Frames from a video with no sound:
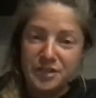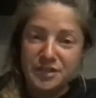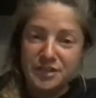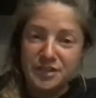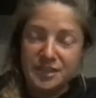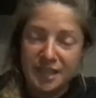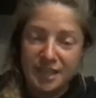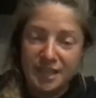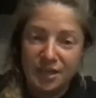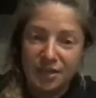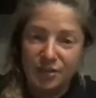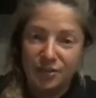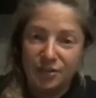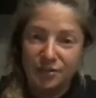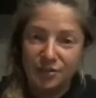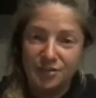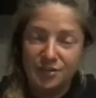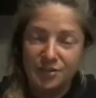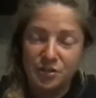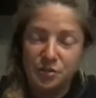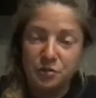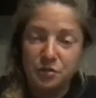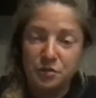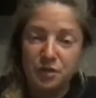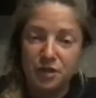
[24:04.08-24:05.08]
skills,
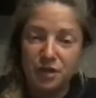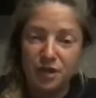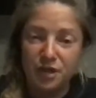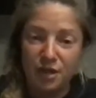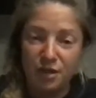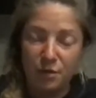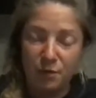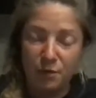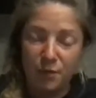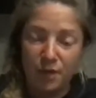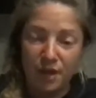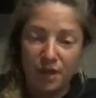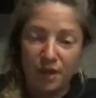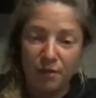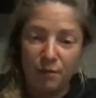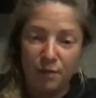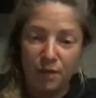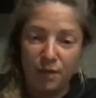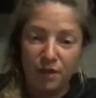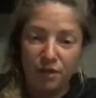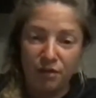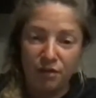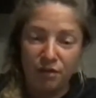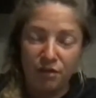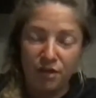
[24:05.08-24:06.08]
you can get away
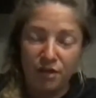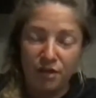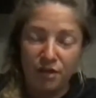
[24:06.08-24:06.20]
with